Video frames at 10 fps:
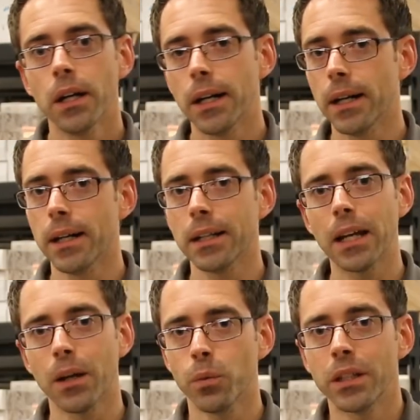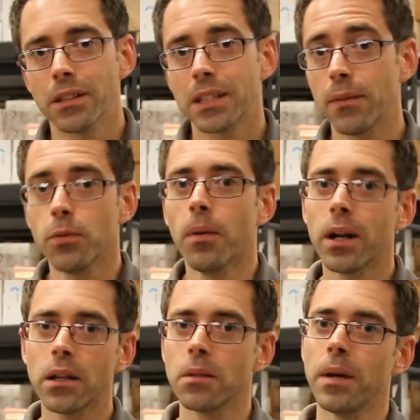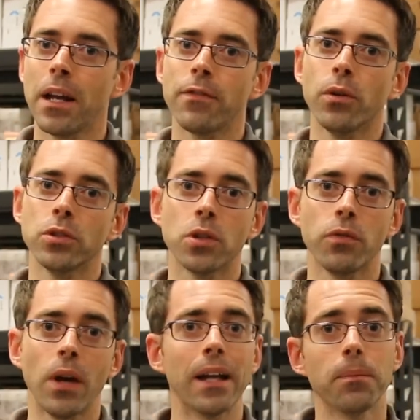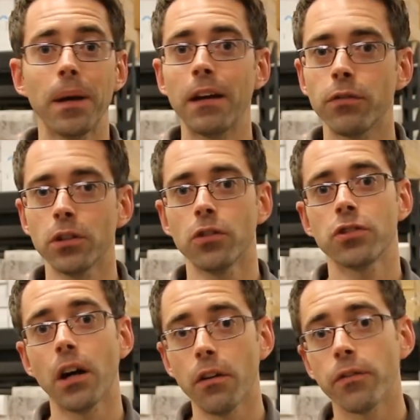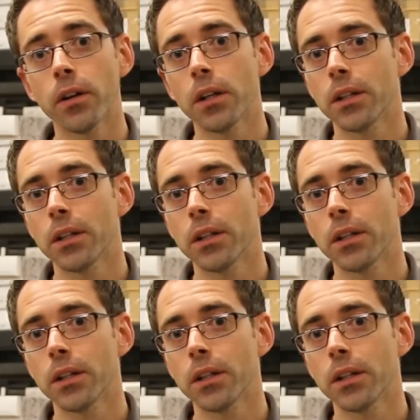Again, we can save you money on the manifold. So if you had to pay for it yourself,